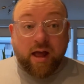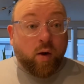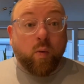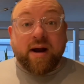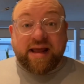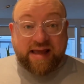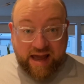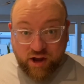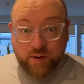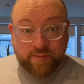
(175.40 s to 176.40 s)
when I
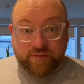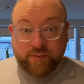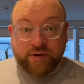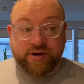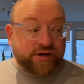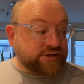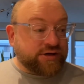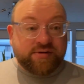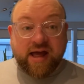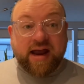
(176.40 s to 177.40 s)
get home from work,
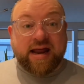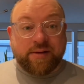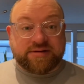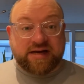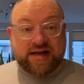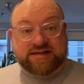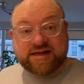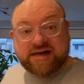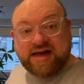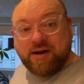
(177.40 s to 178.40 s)
so nine hours
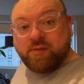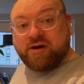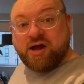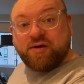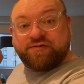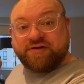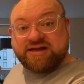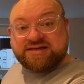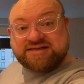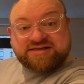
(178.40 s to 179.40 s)
later, and we'll
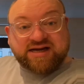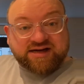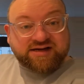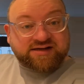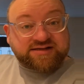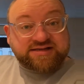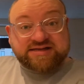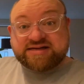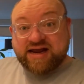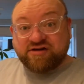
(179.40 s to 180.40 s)
hopefully start to
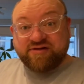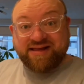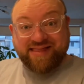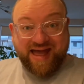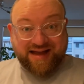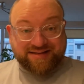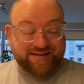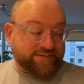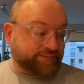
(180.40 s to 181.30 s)
decorate that.